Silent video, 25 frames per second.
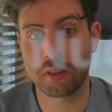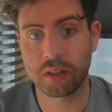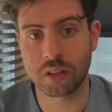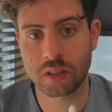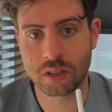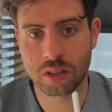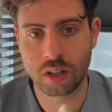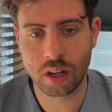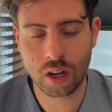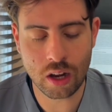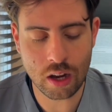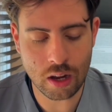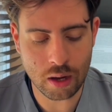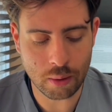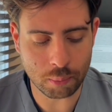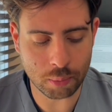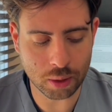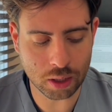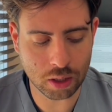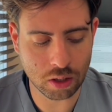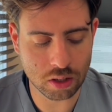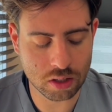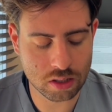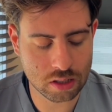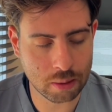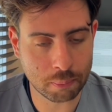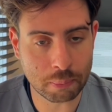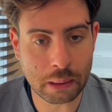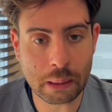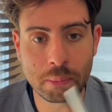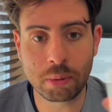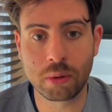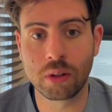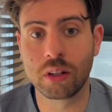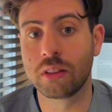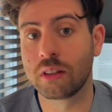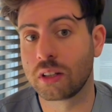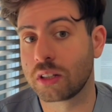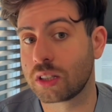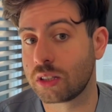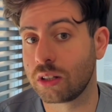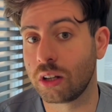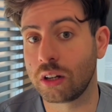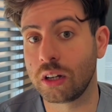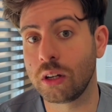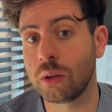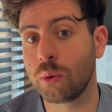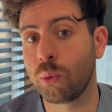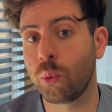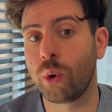this. Because the people in the
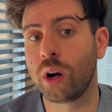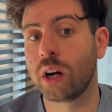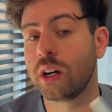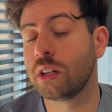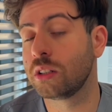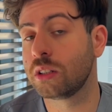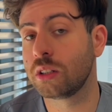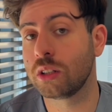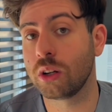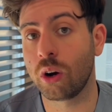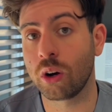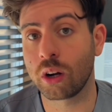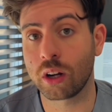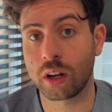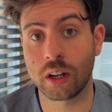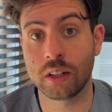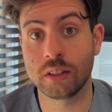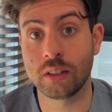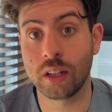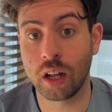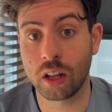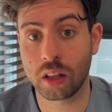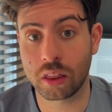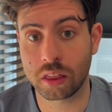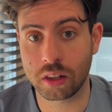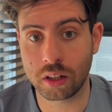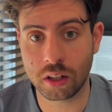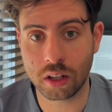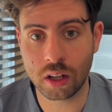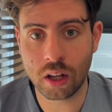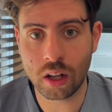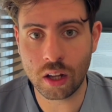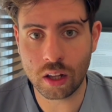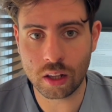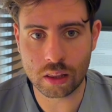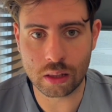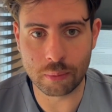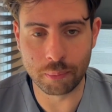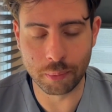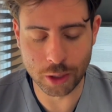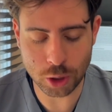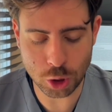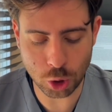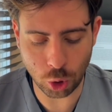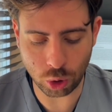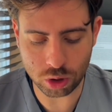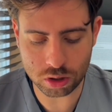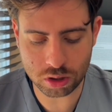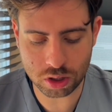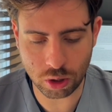study weren't young and healthy. The
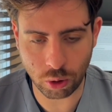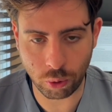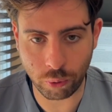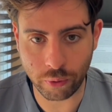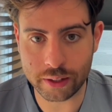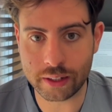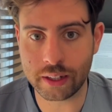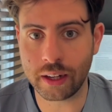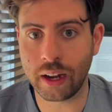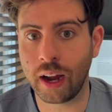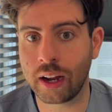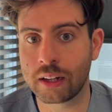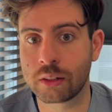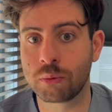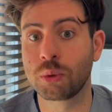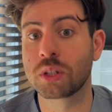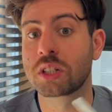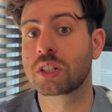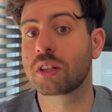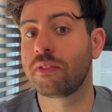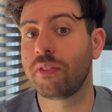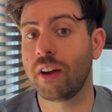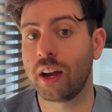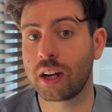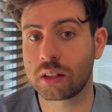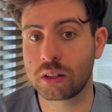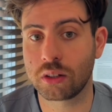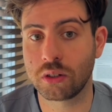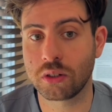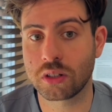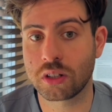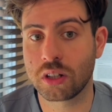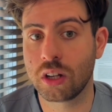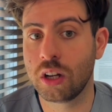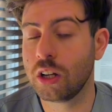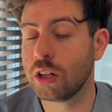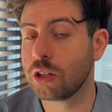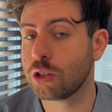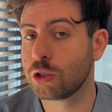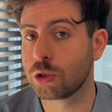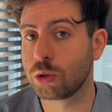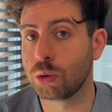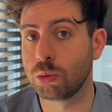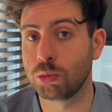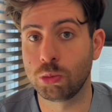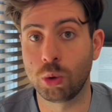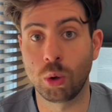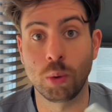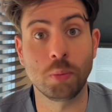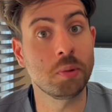majority already had risk factors,
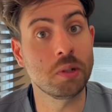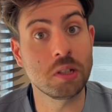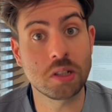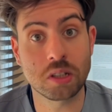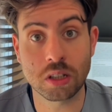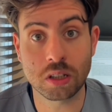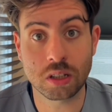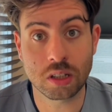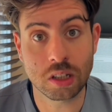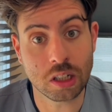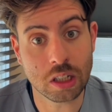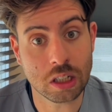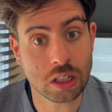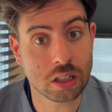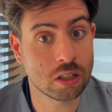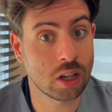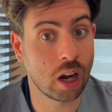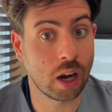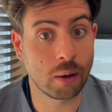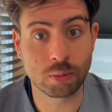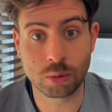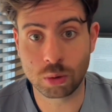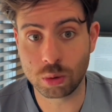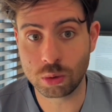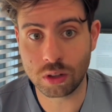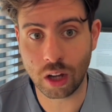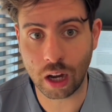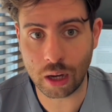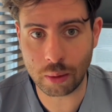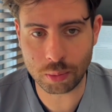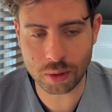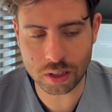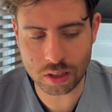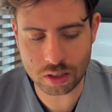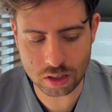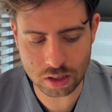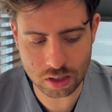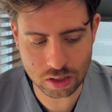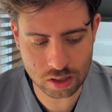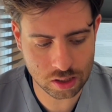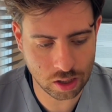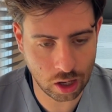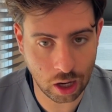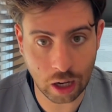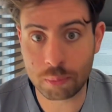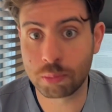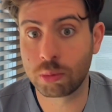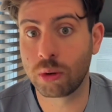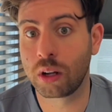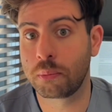so obesity, type 2 diabetes,
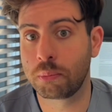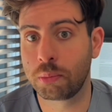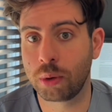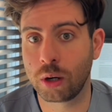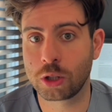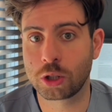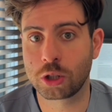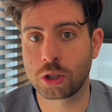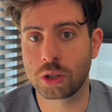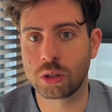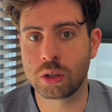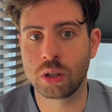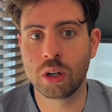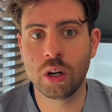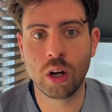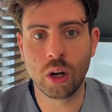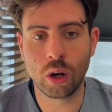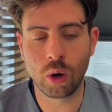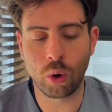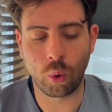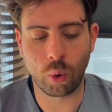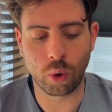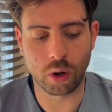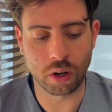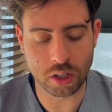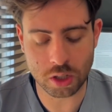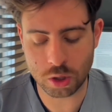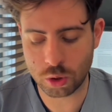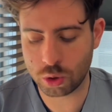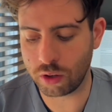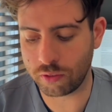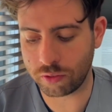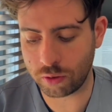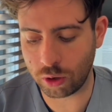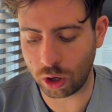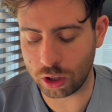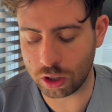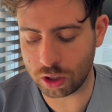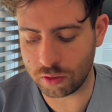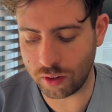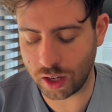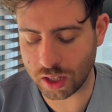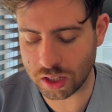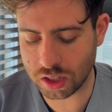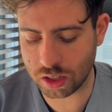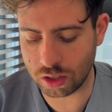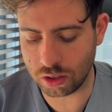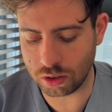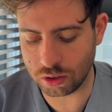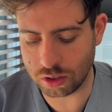high blood pressure, or history of
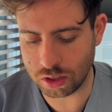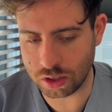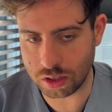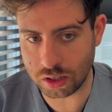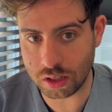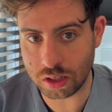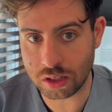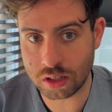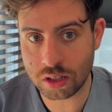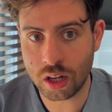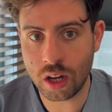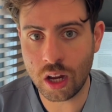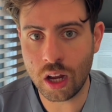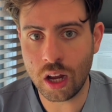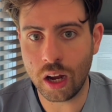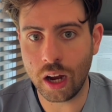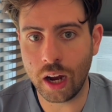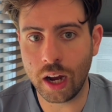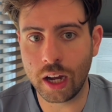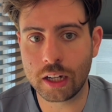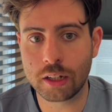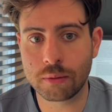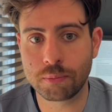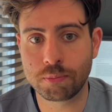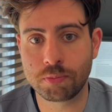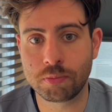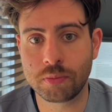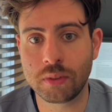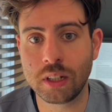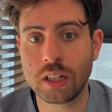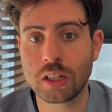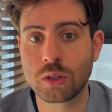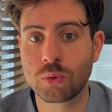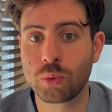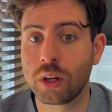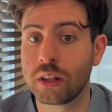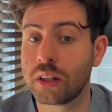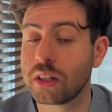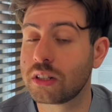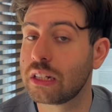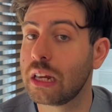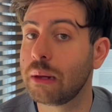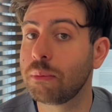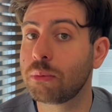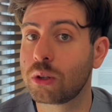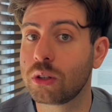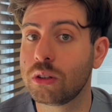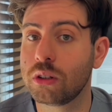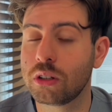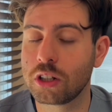cardiovascular disease. And these were the
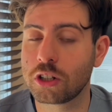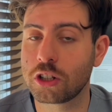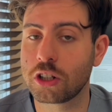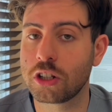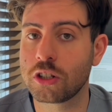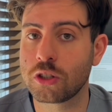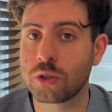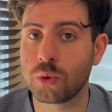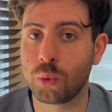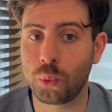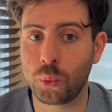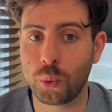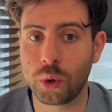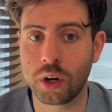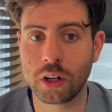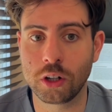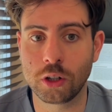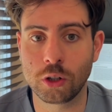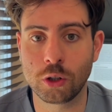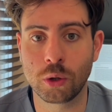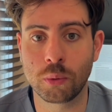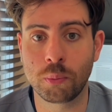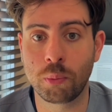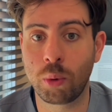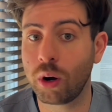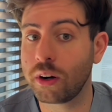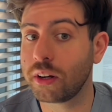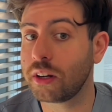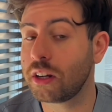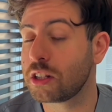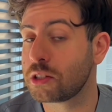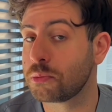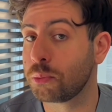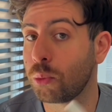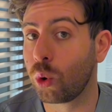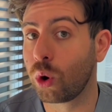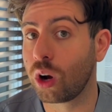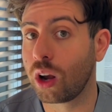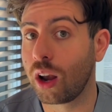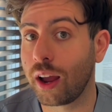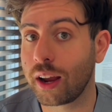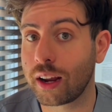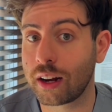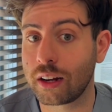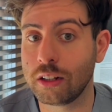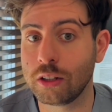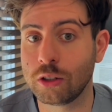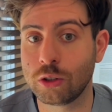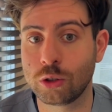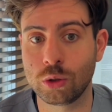same conditions where your body is more
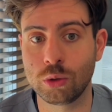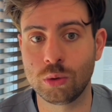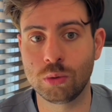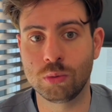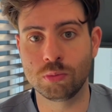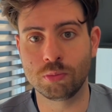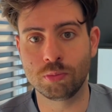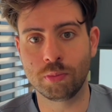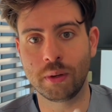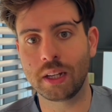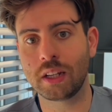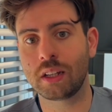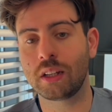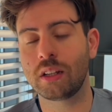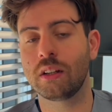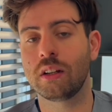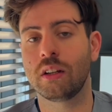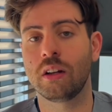likely to make